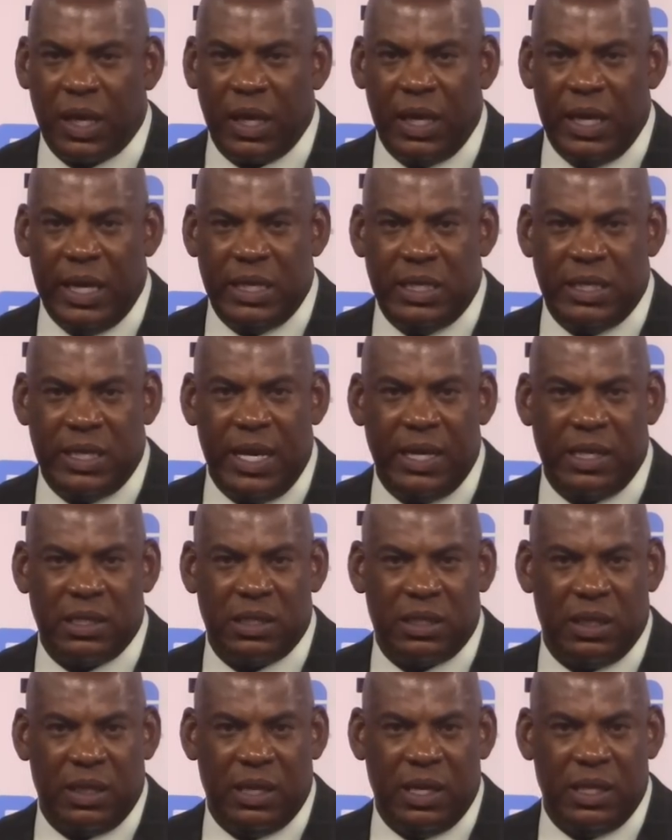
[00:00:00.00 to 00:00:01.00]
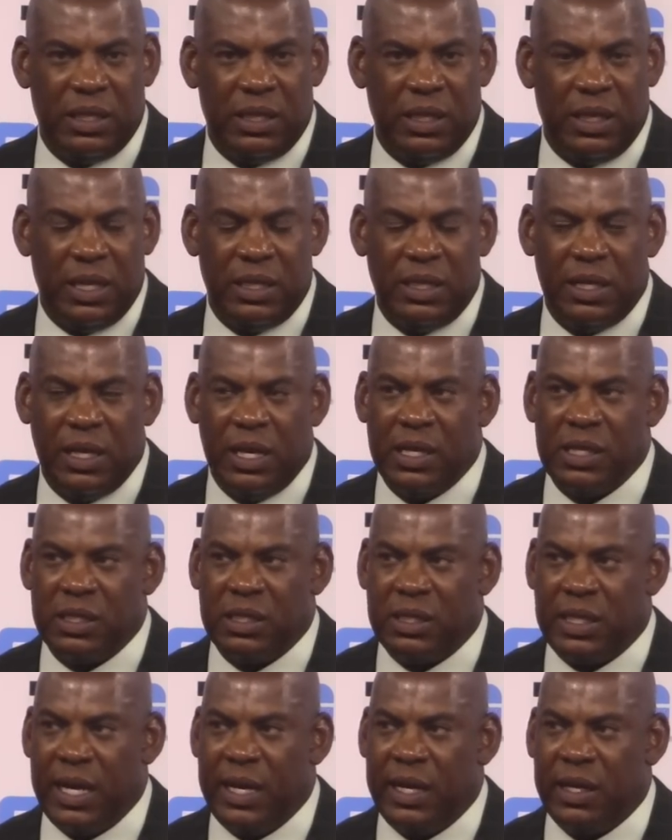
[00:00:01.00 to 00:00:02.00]
it takes it it does
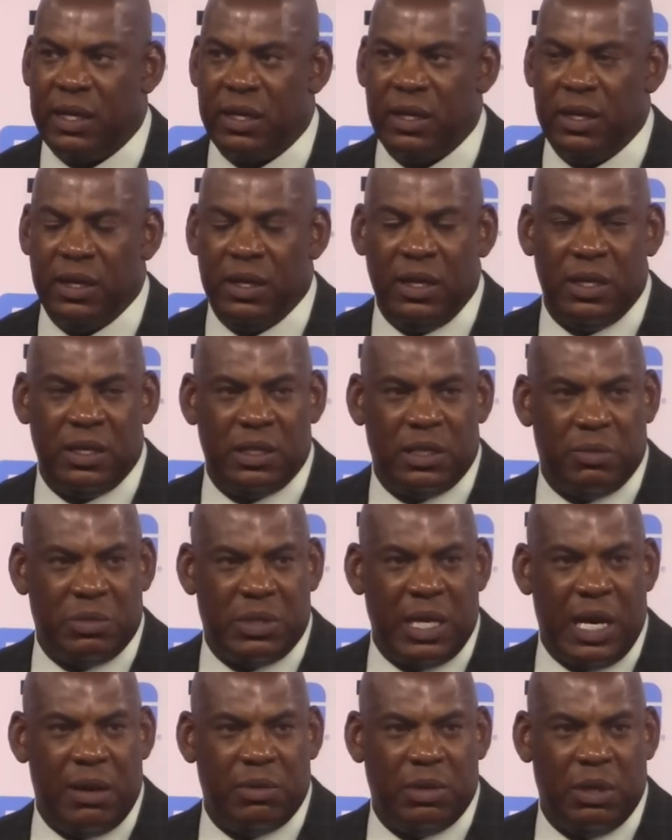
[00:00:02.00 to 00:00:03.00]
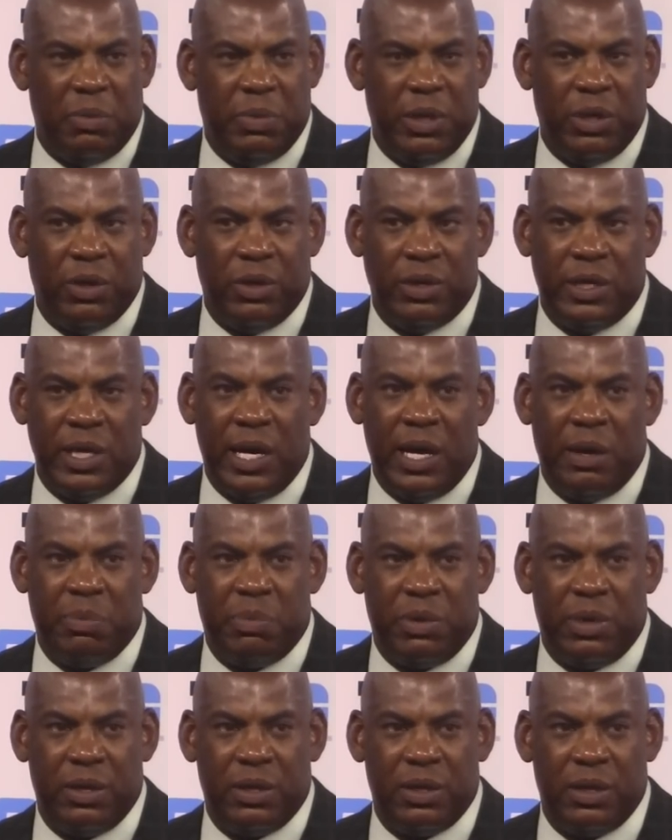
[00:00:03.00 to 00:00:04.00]
take some time to build
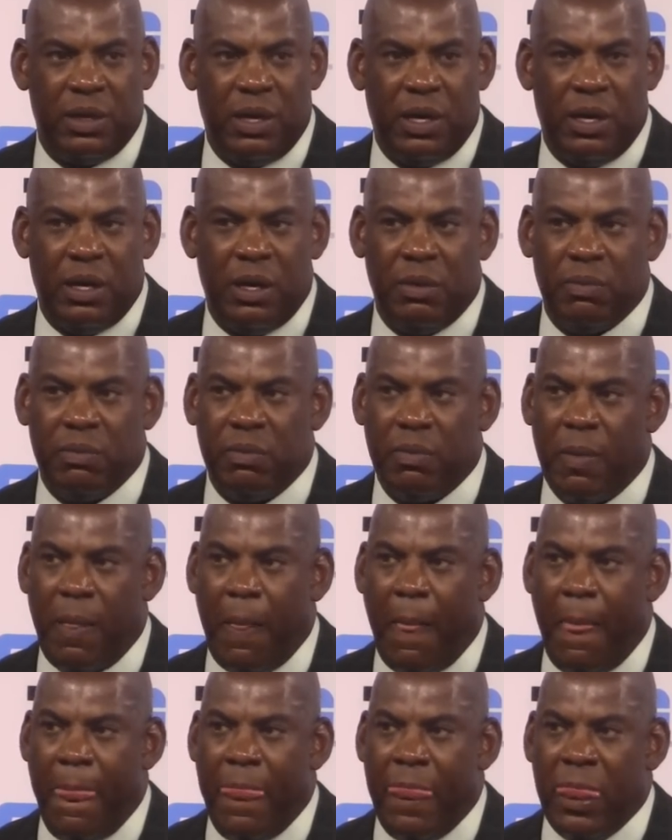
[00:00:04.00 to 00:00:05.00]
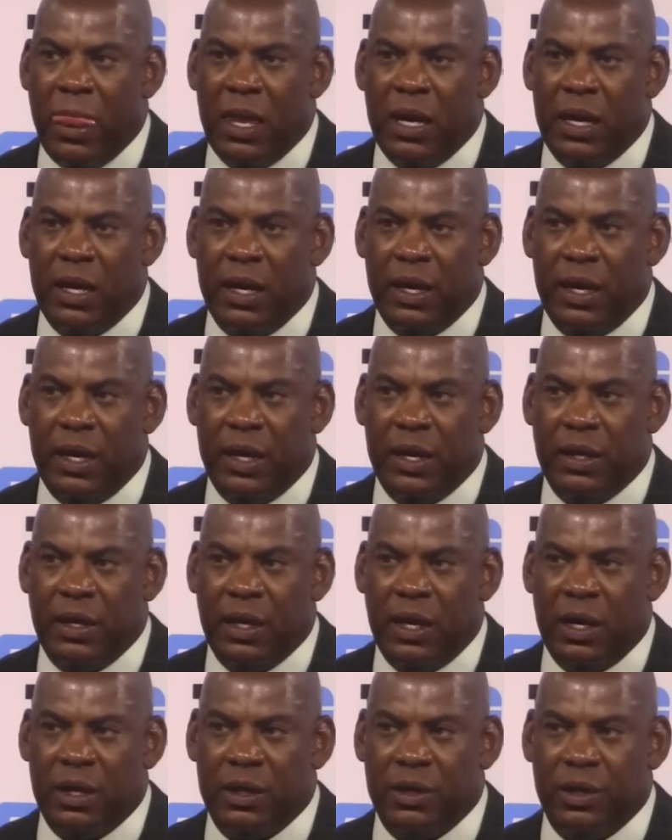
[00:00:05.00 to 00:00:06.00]
depth, um, and
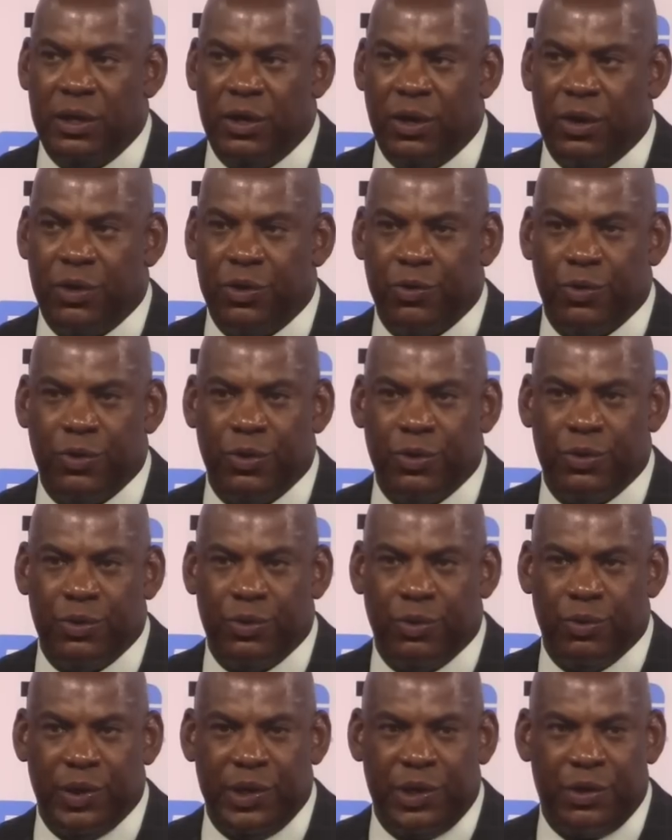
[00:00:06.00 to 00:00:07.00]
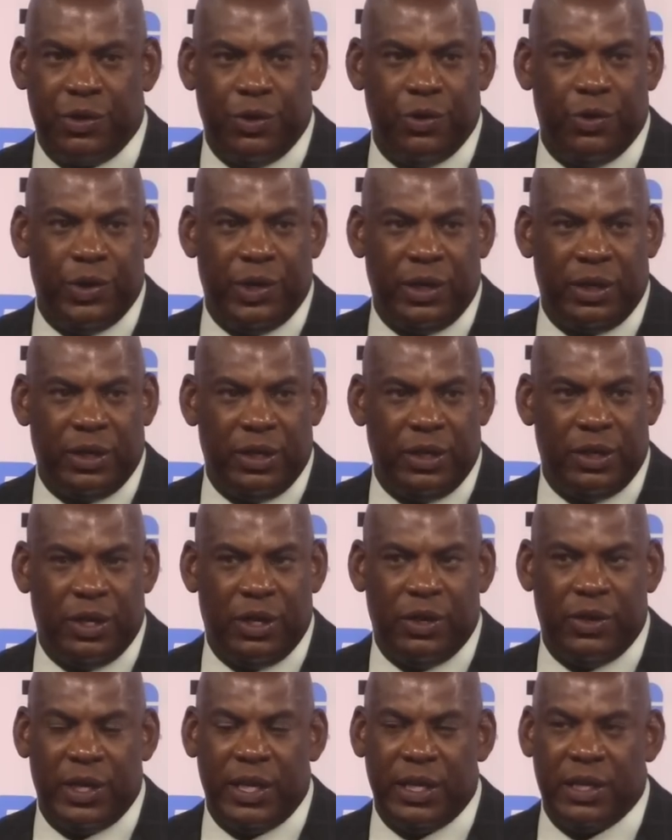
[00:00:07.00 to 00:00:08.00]
uh, you know through recruiting, you
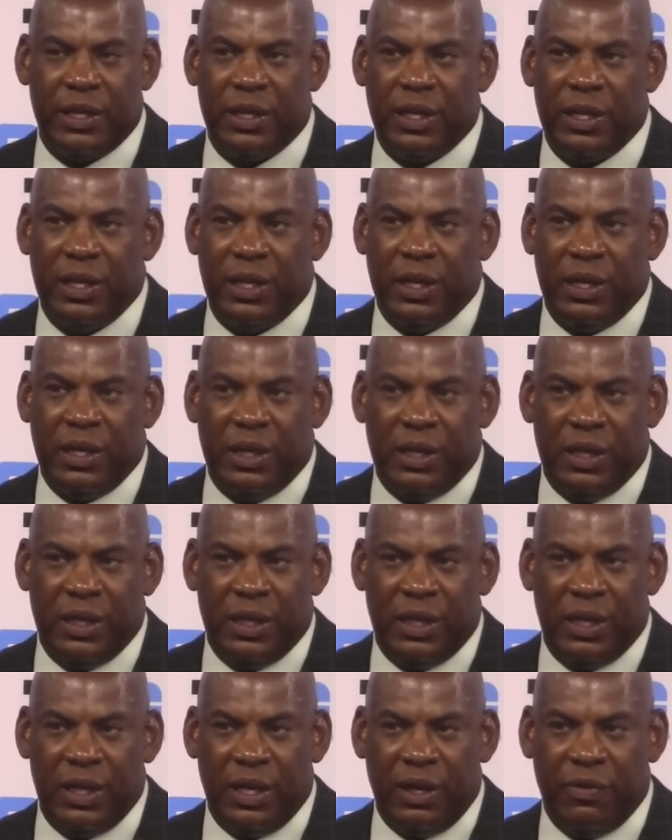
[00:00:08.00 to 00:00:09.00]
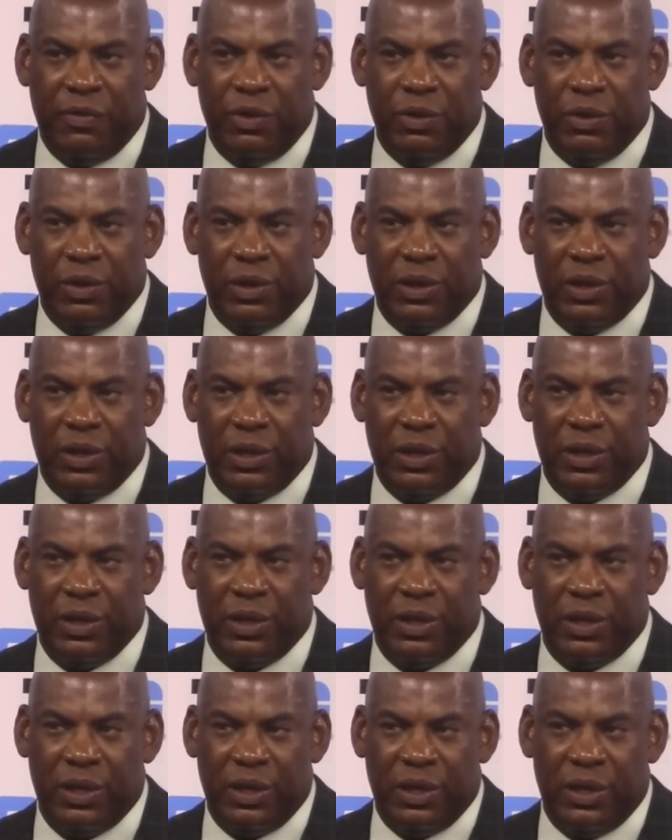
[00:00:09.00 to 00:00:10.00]
know, and if you,
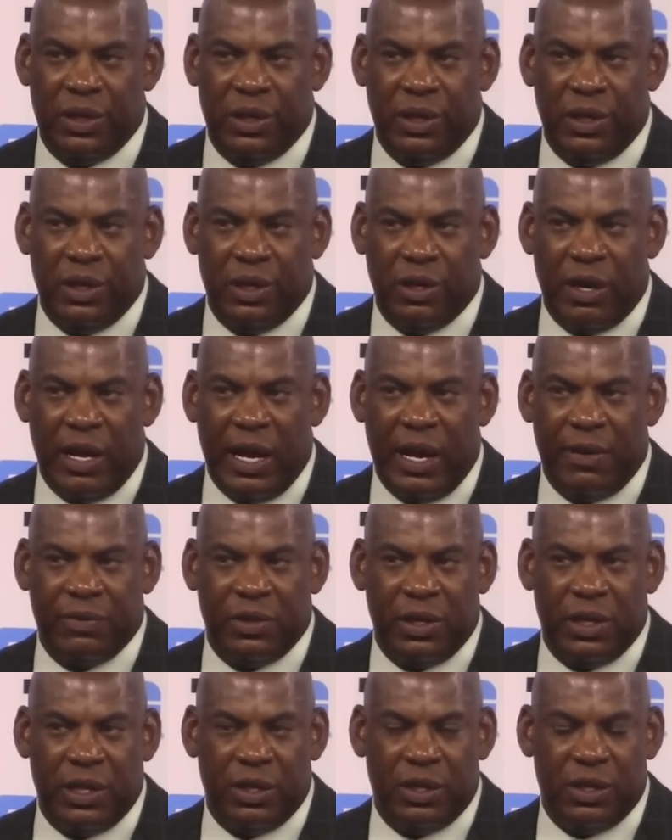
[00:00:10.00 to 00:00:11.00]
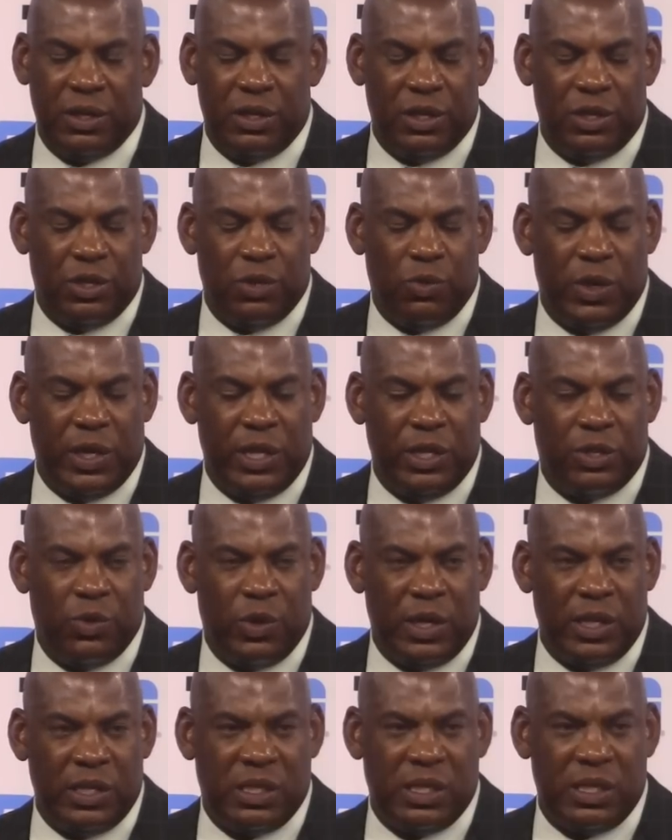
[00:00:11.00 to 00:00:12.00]
you know after the the
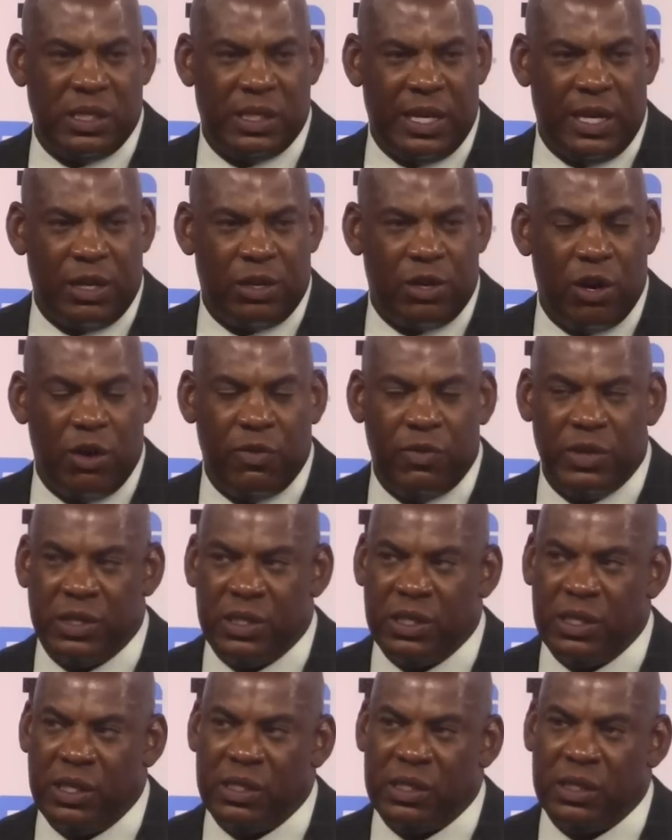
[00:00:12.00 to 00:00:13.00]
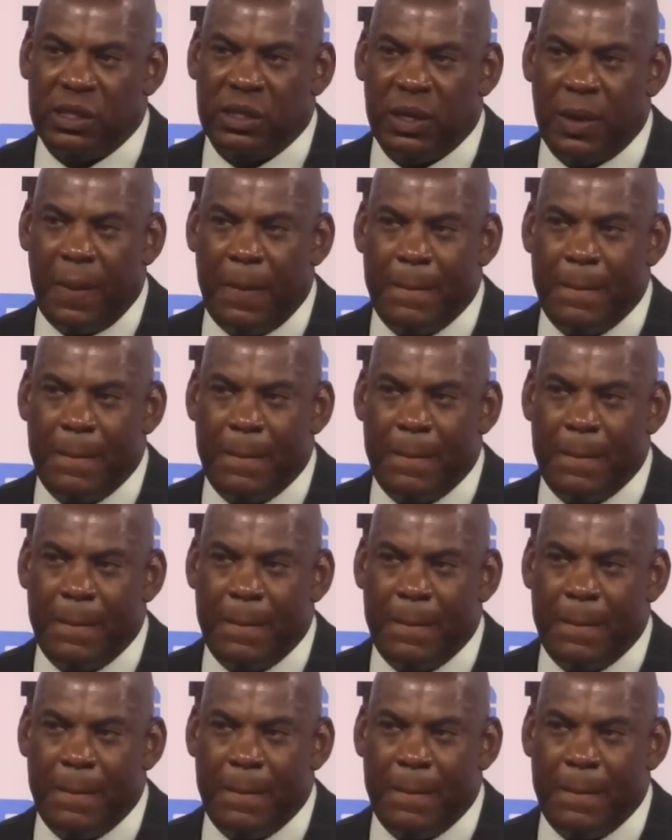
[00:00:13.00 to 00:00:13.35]
2020 season, that COVID season,